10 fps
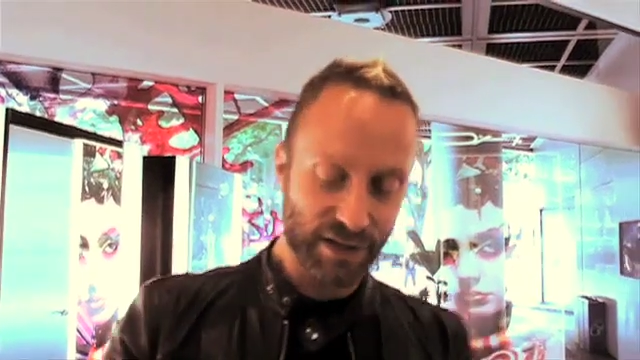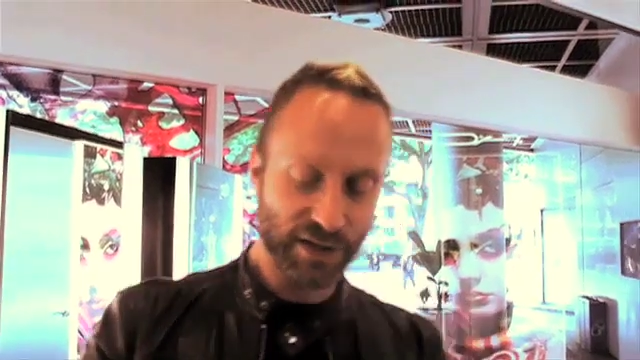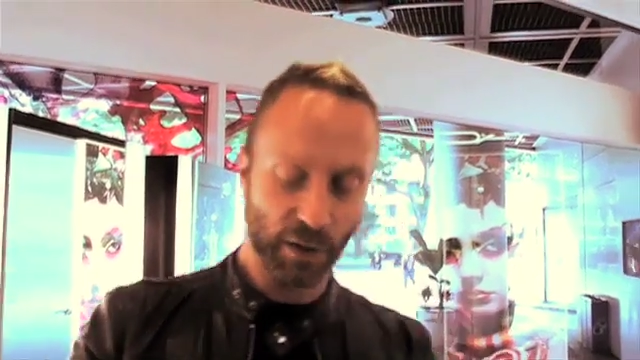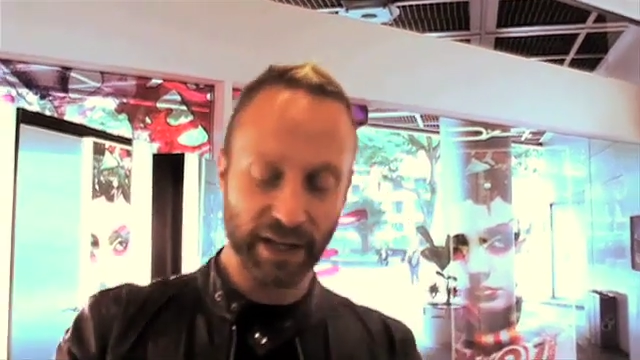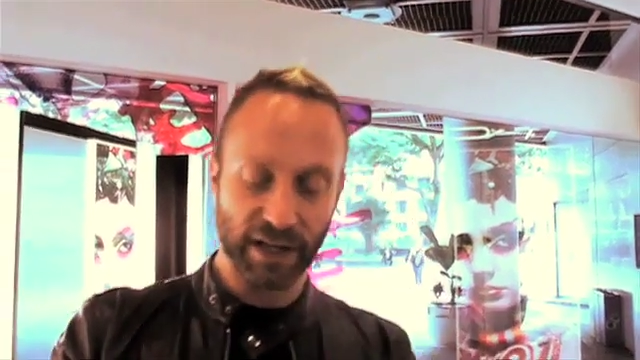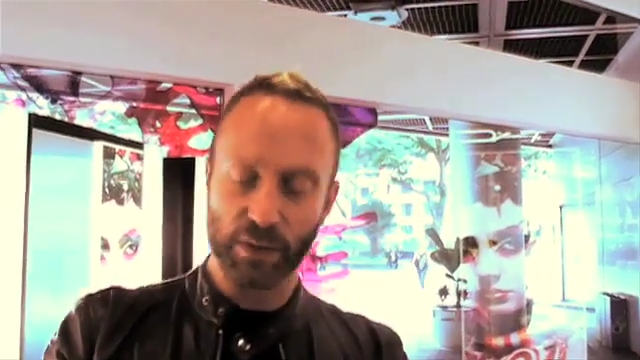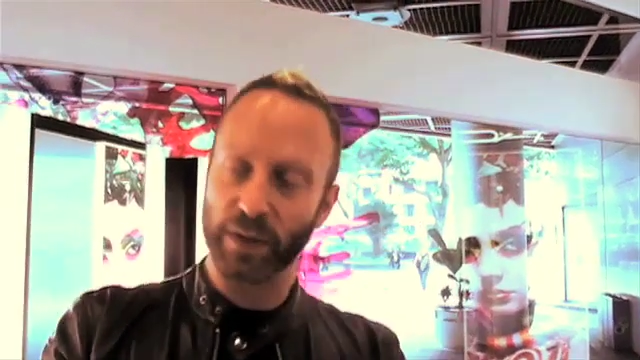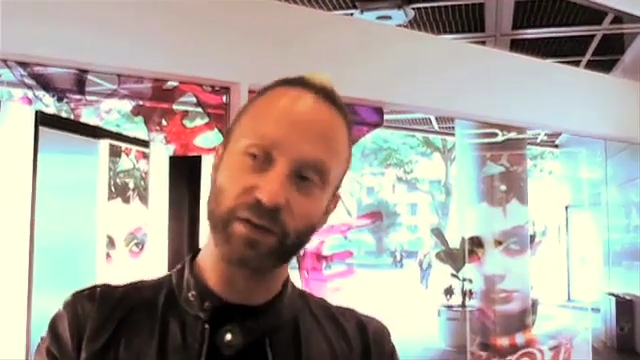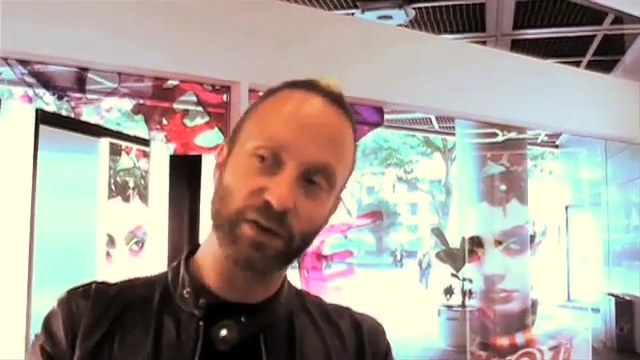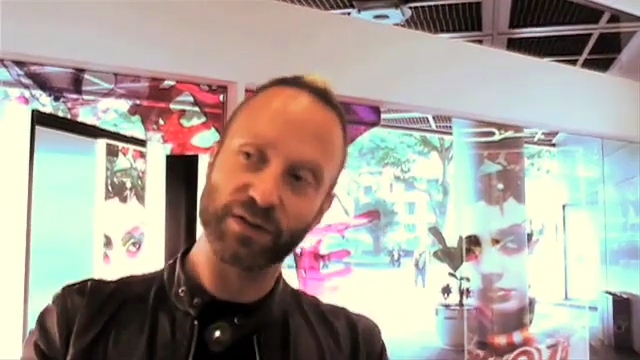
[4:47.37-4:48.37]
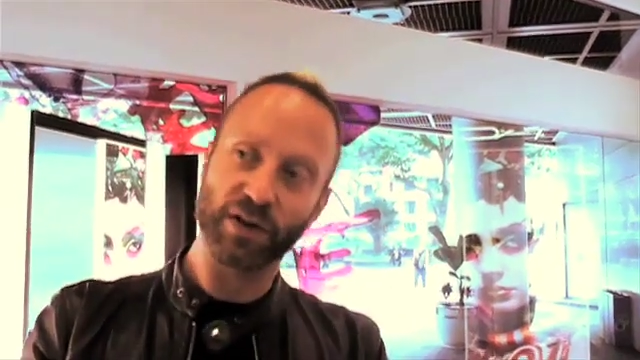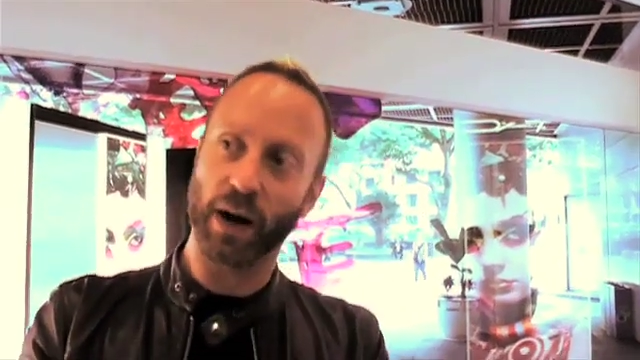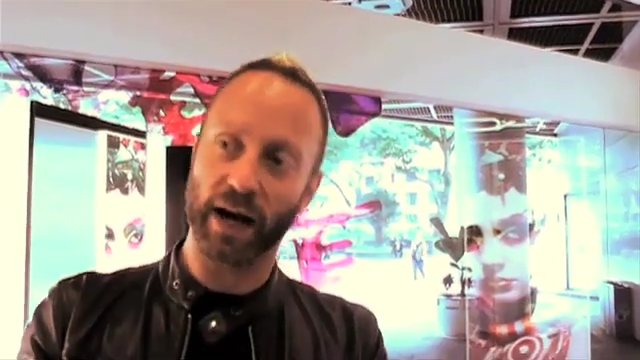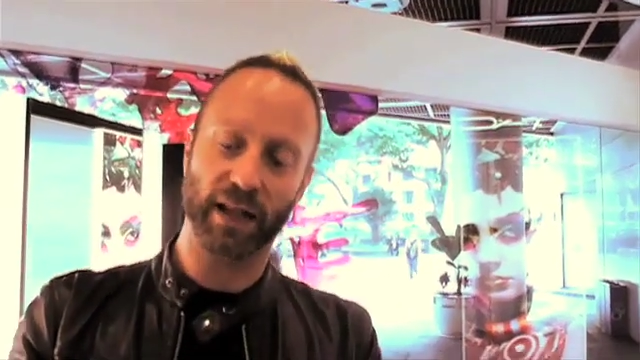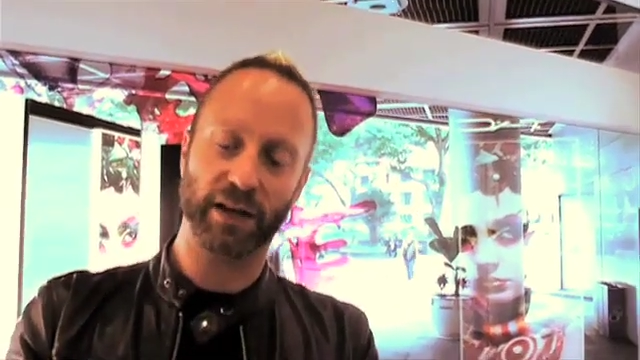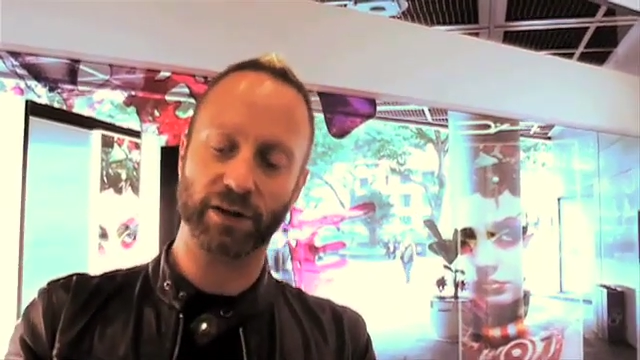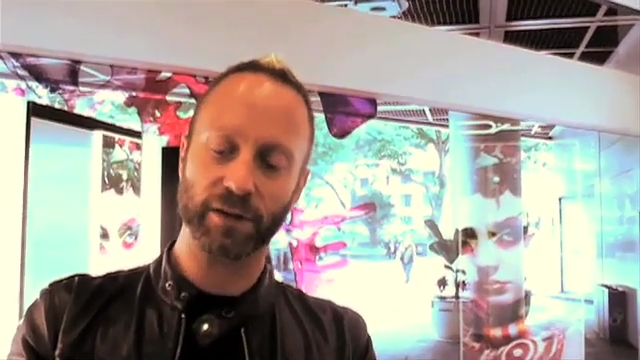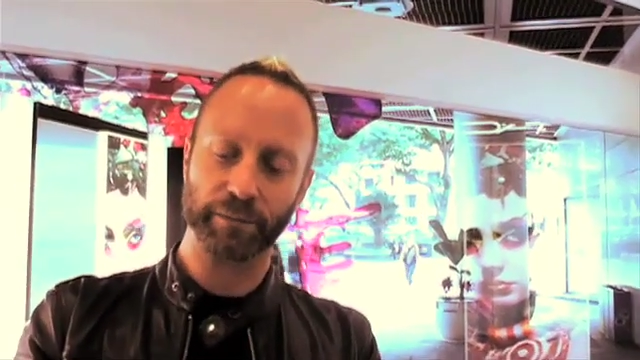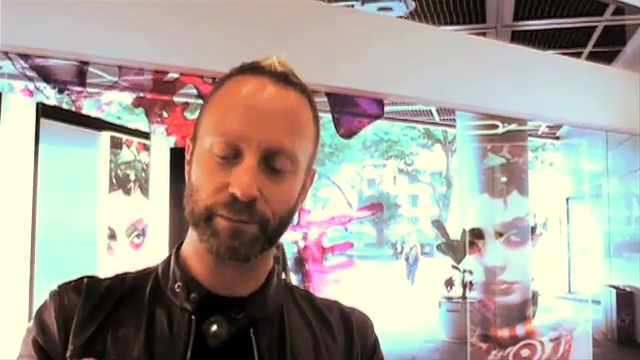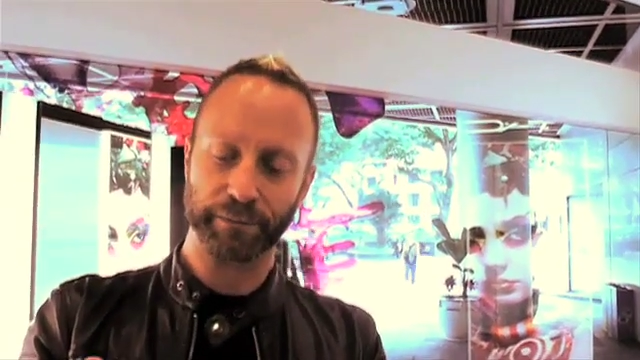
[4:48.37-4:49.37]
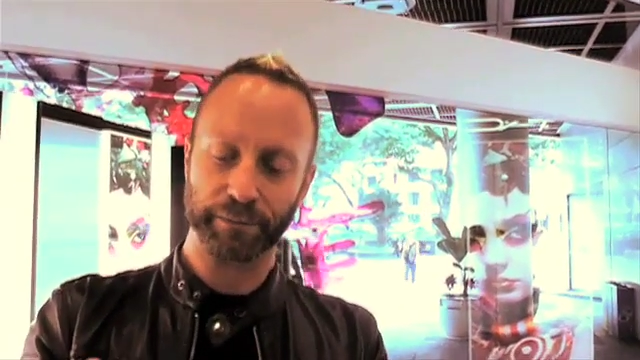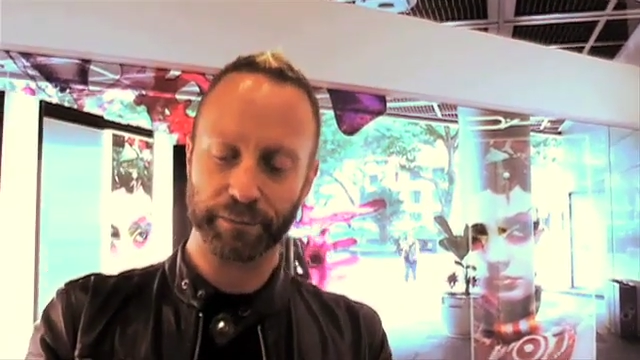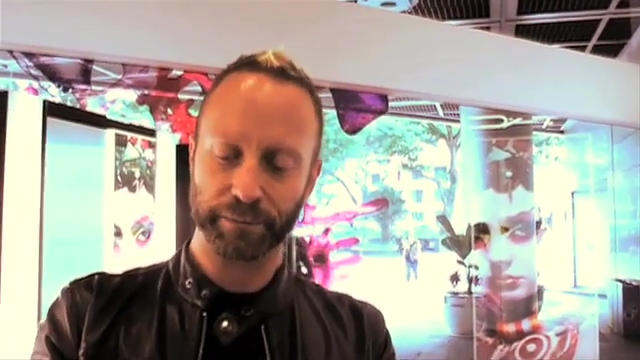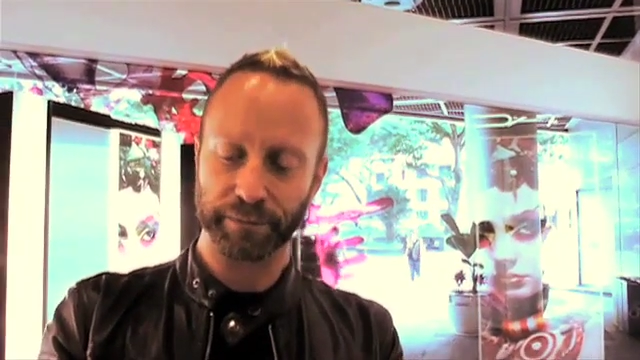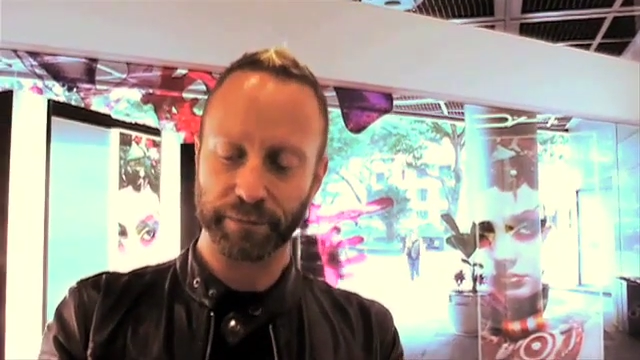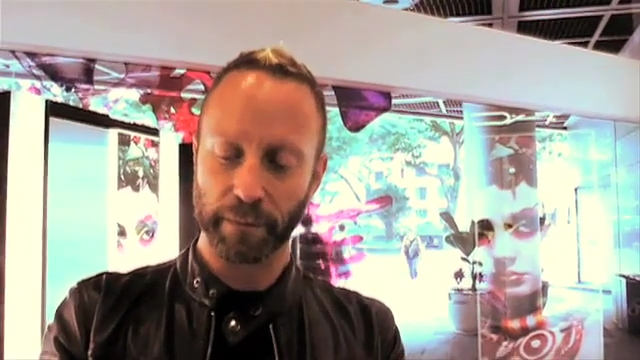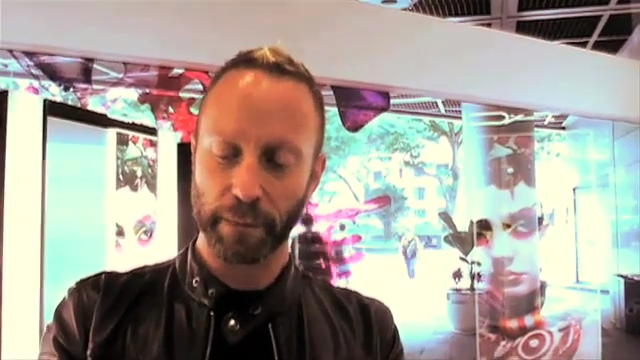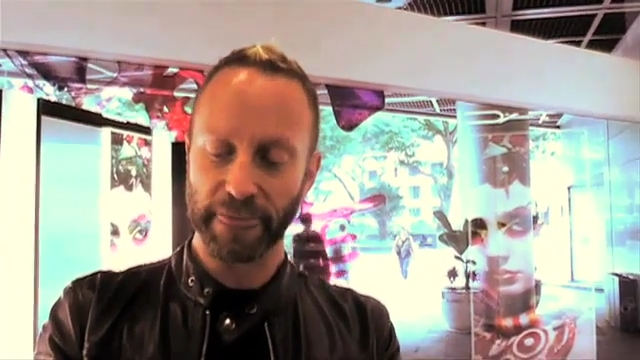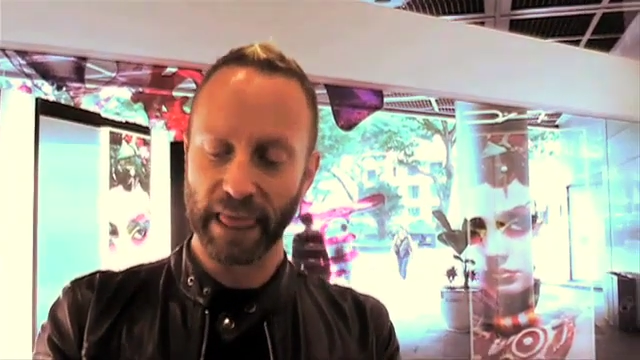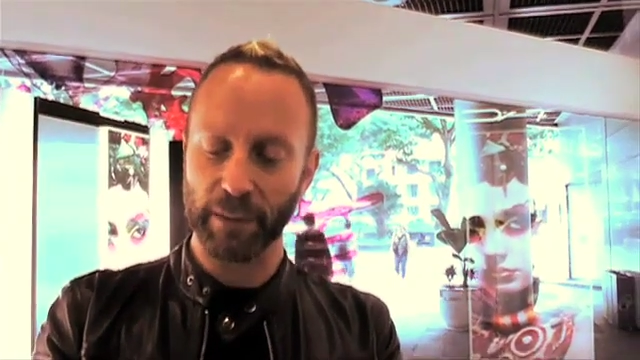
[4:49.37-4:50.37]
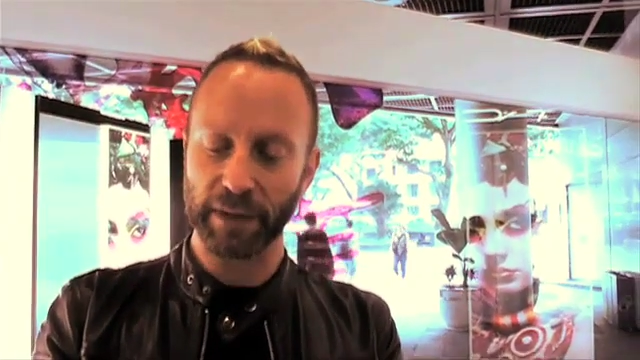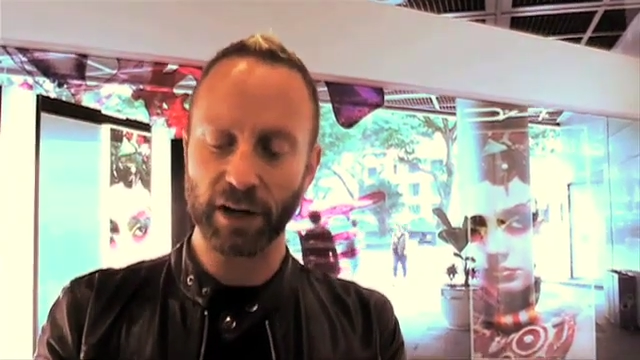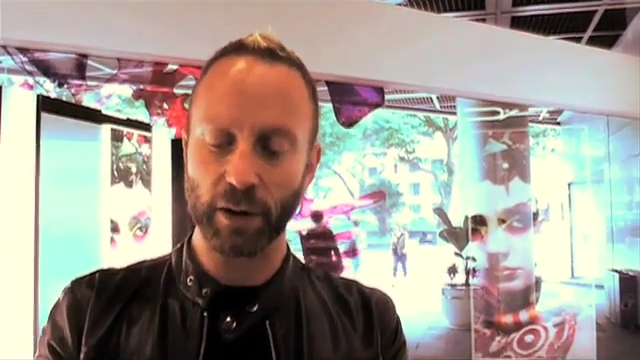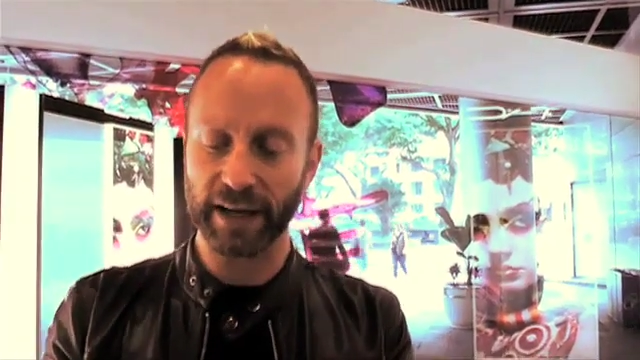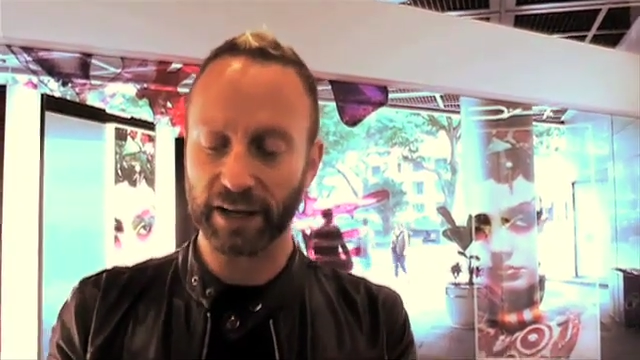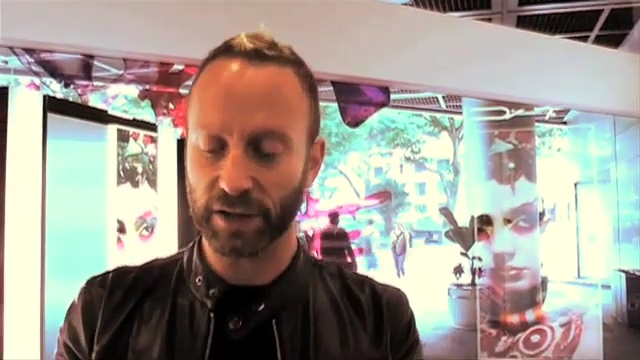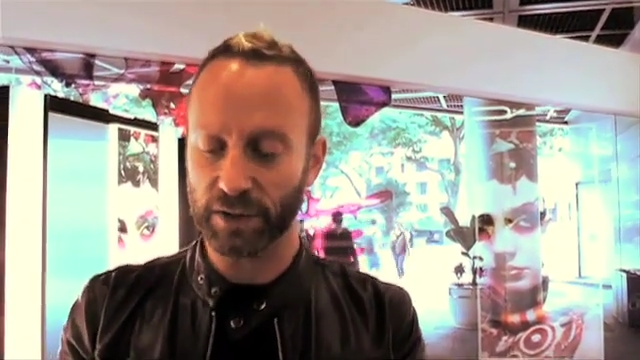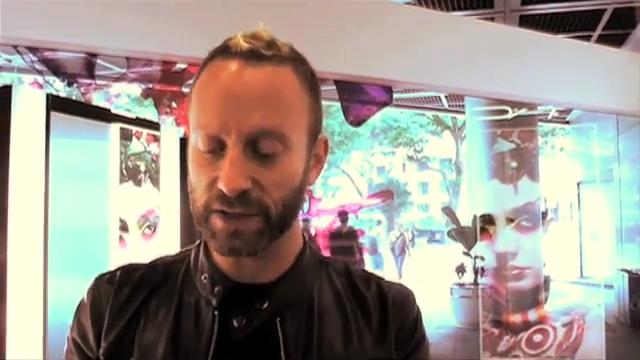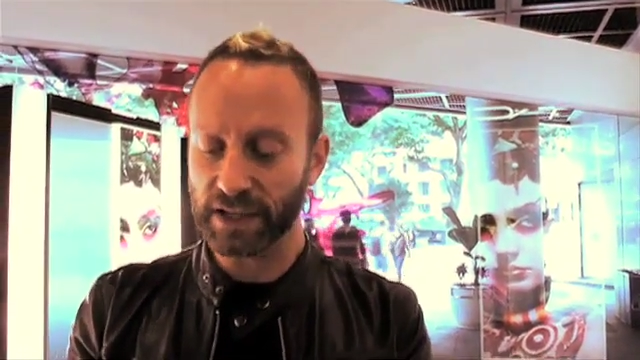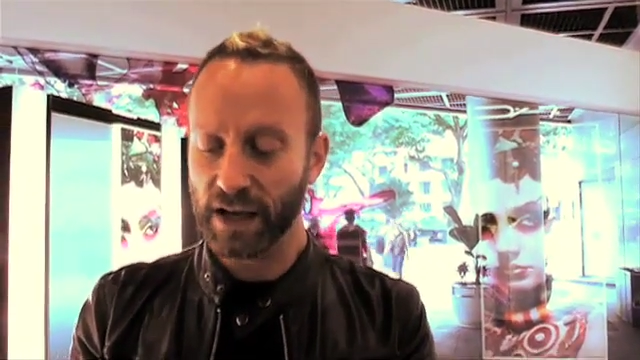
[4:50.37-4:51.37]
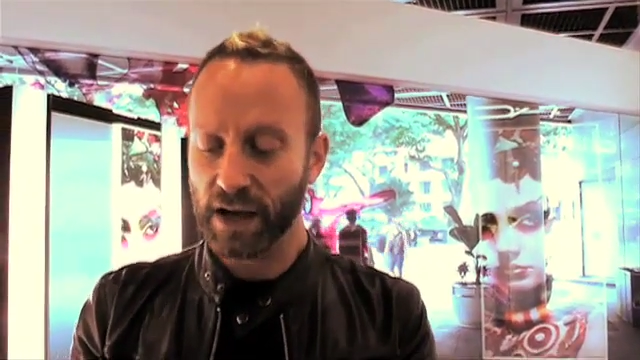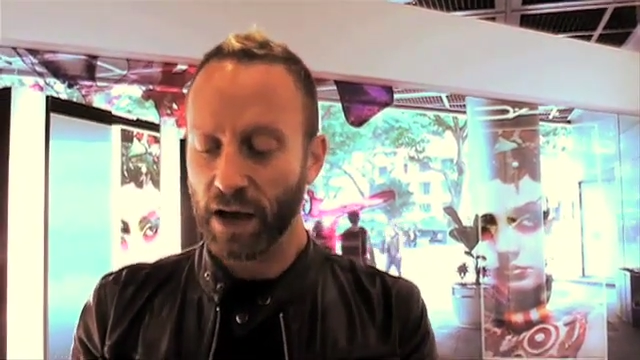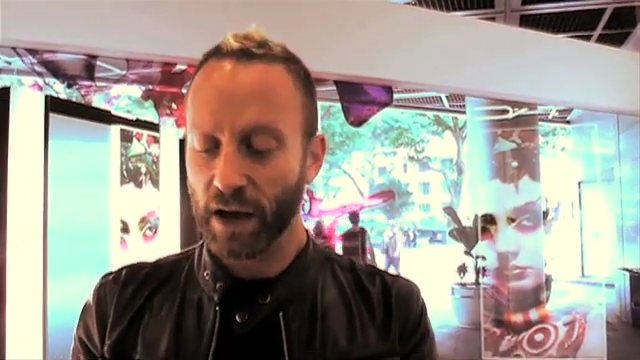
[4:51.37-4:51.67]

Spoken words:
So because we've used no eyeliner, I'm gonna go ahead and use